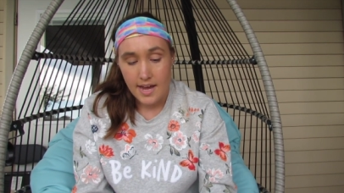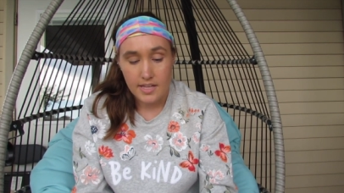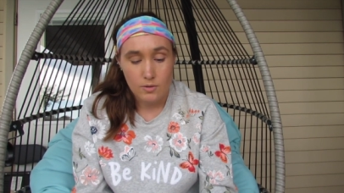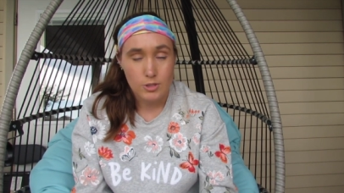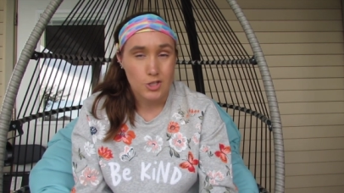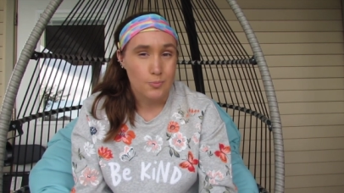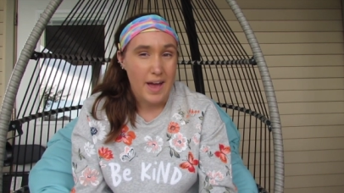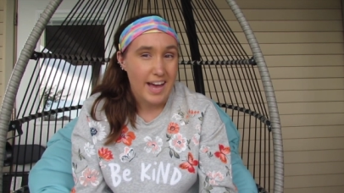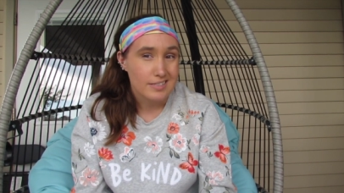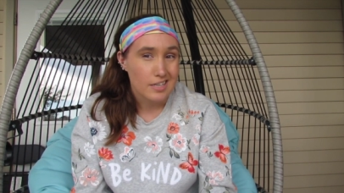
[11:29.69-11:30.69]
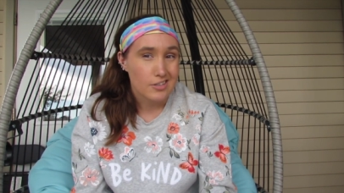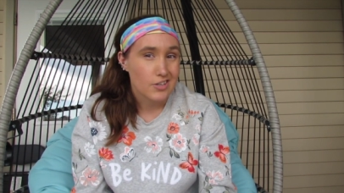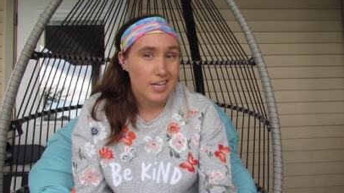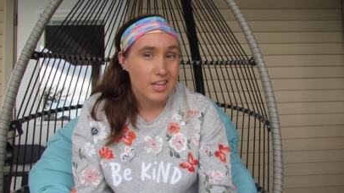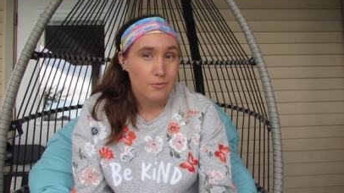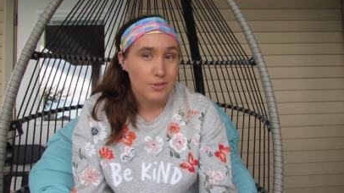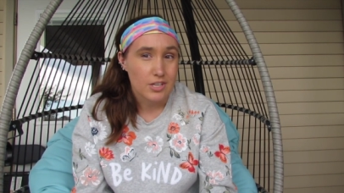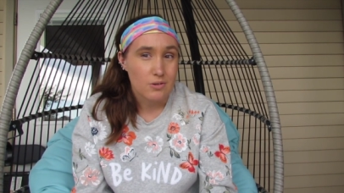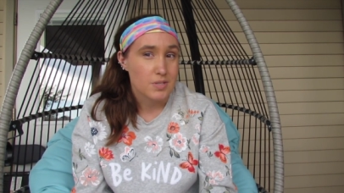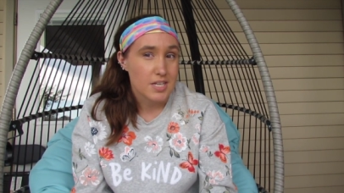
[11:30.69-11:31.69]
And then once they're past second grade, they really
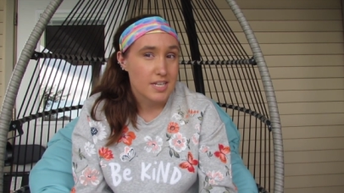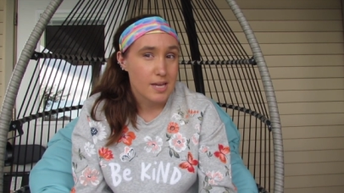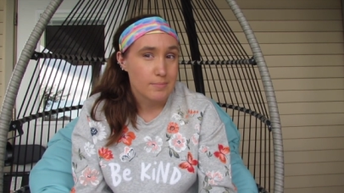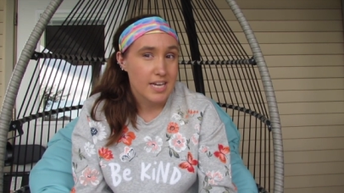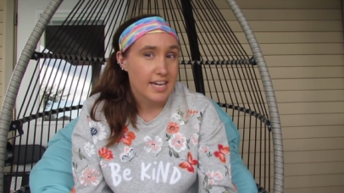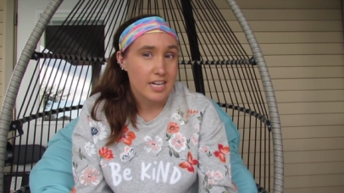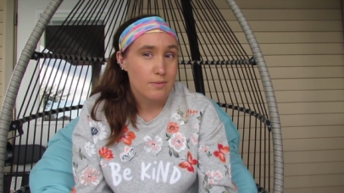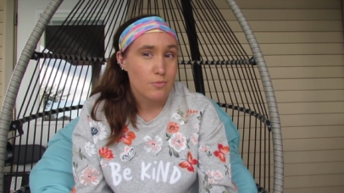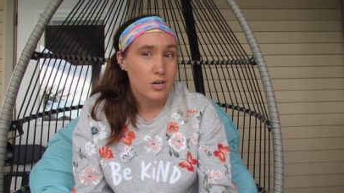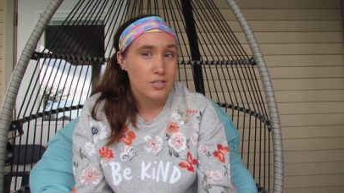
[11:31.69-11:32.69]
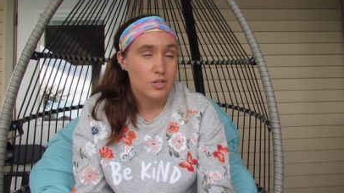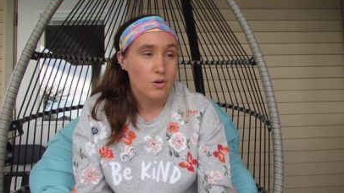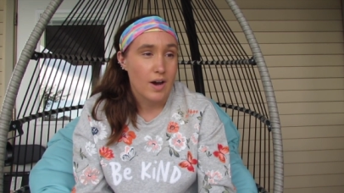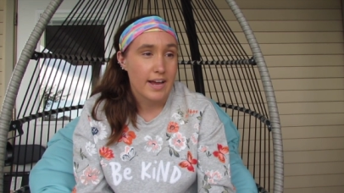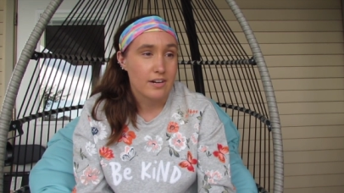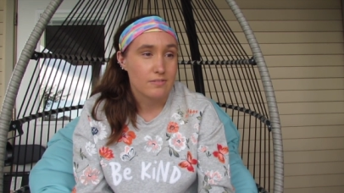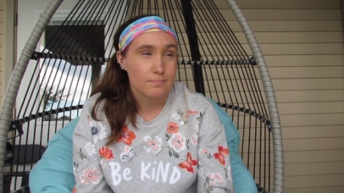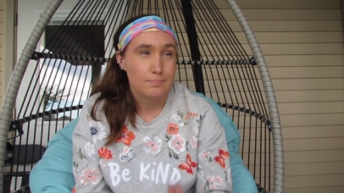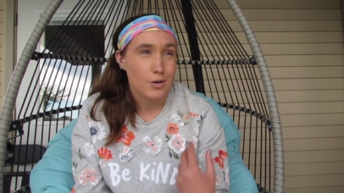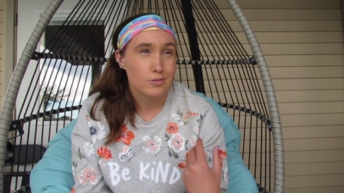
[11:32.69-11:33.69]
don't need a name tag anymore, so I don't
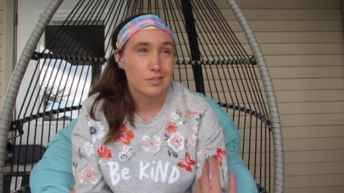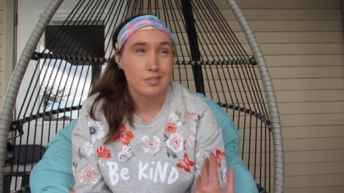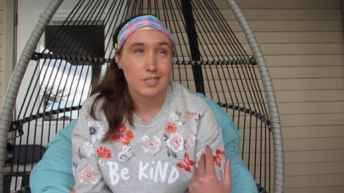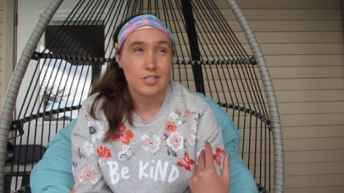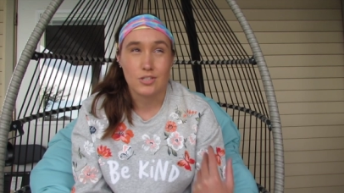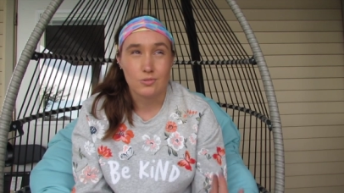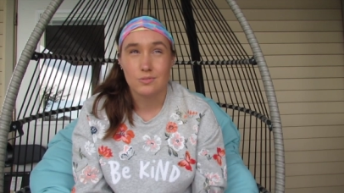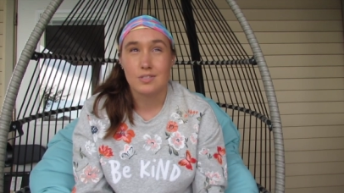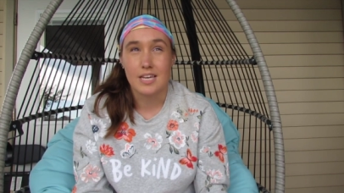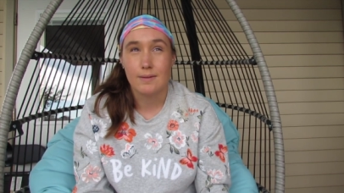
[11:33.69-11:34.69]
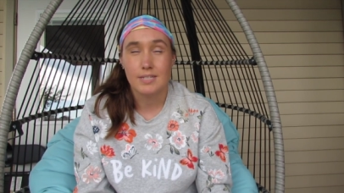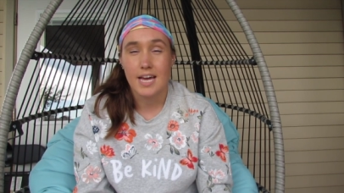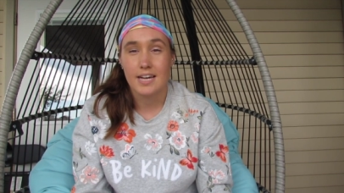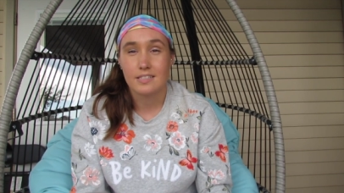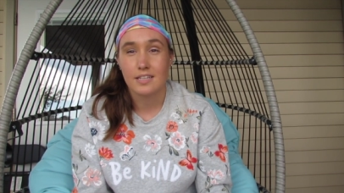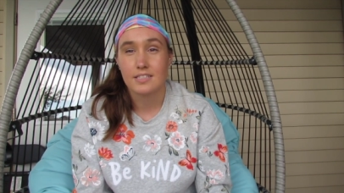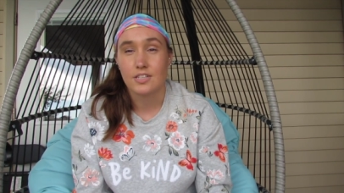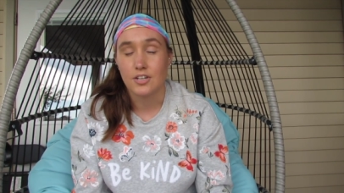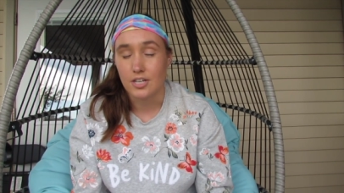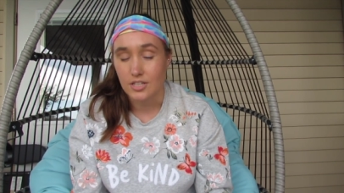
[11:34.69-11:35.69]
personally use name tags unless
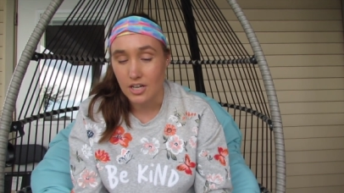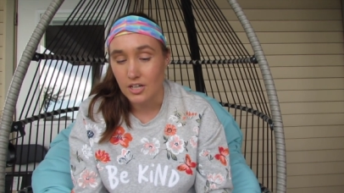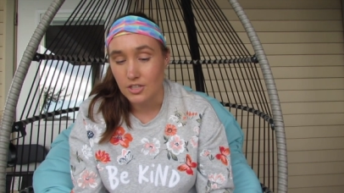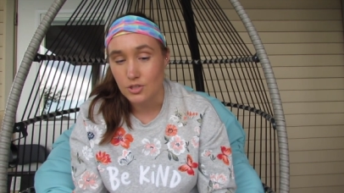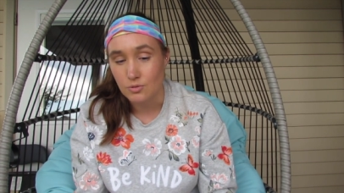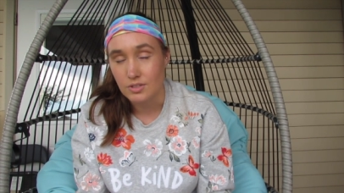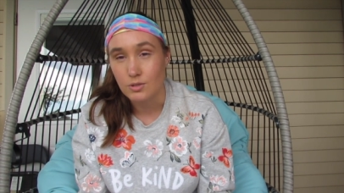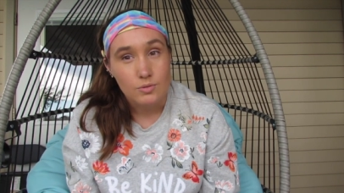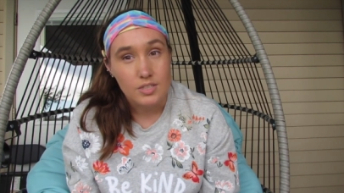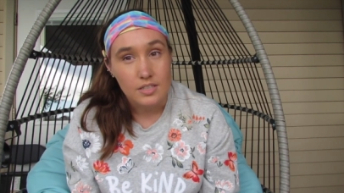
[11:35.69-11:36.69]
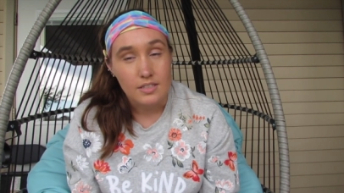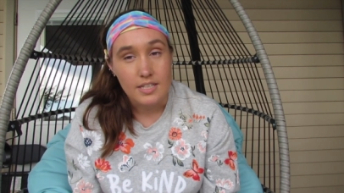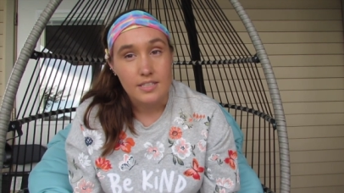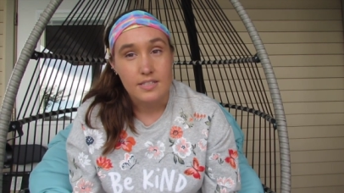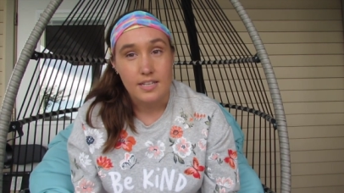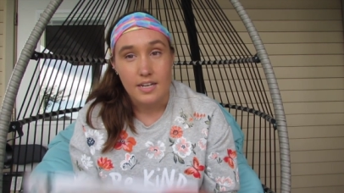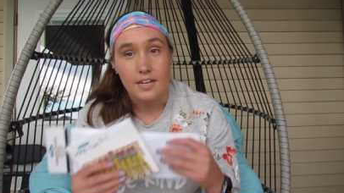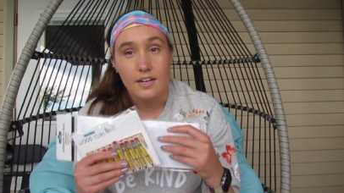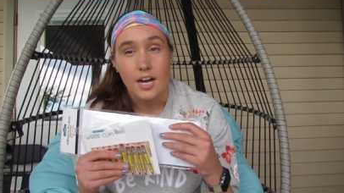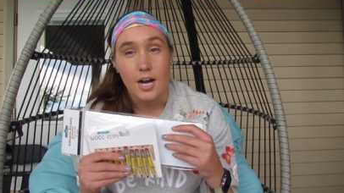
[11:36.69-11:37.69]
they're a younger student who still needs
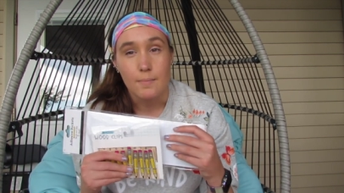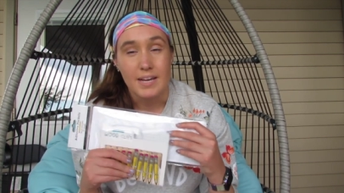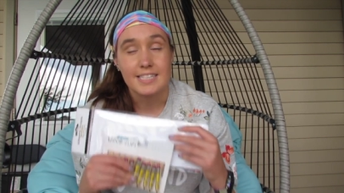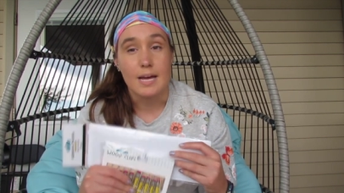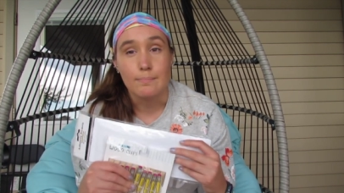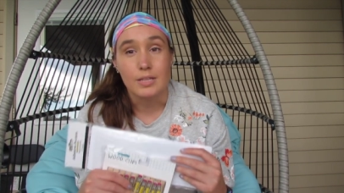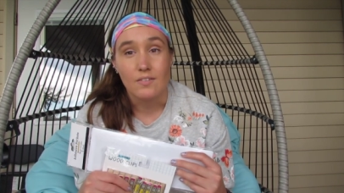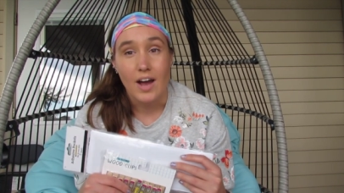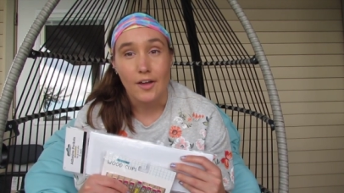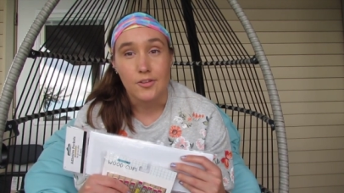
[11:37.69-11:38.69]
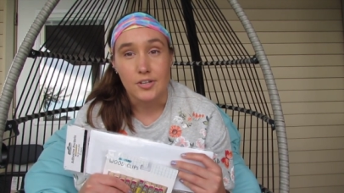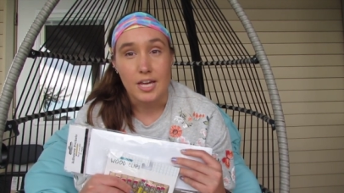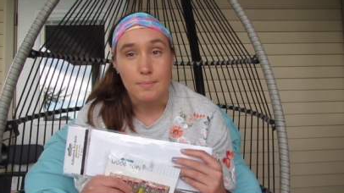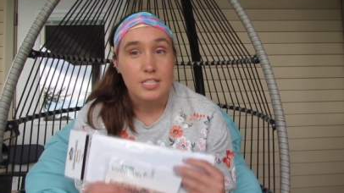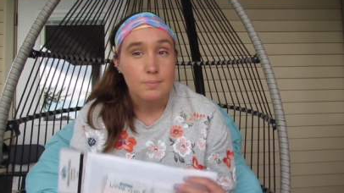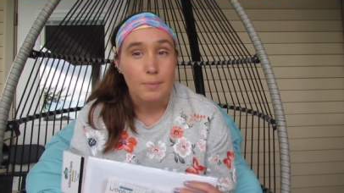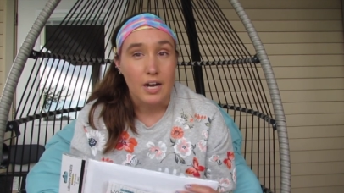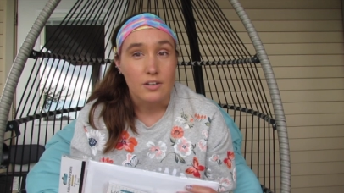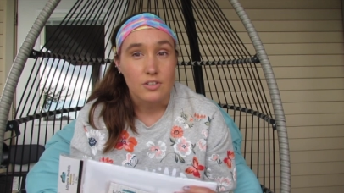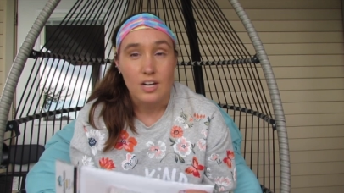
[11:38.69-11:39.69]
the example of how their name is
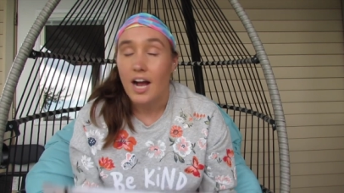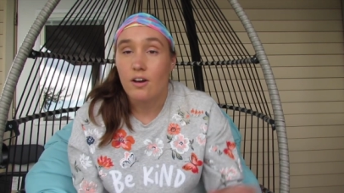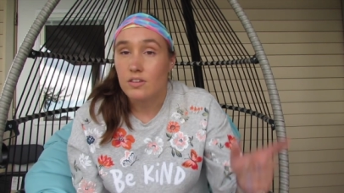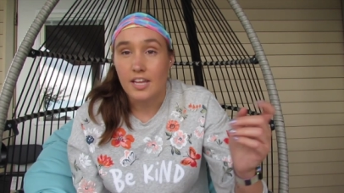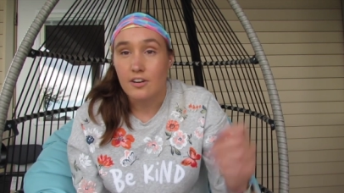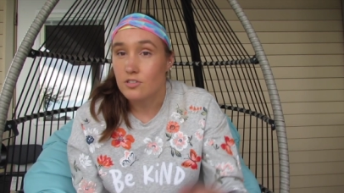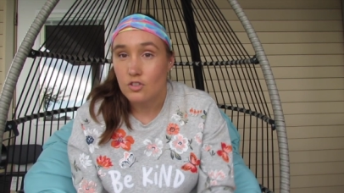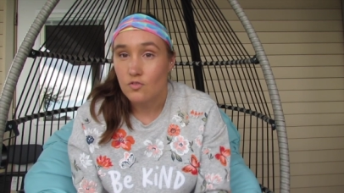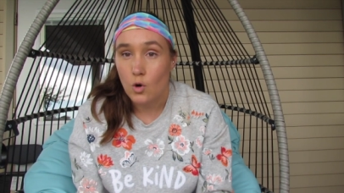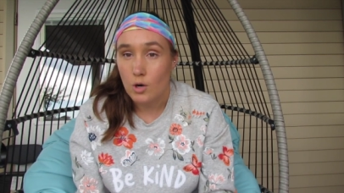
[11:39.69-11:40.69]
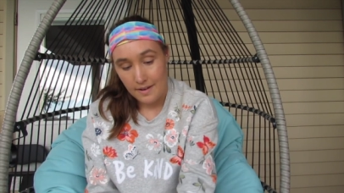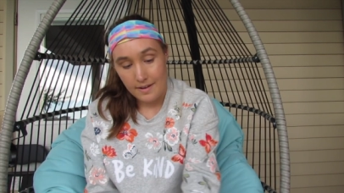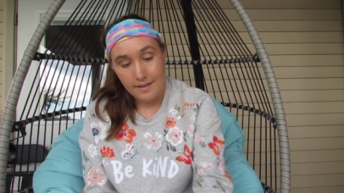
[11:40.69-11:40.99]
spelled or how the letters are formed.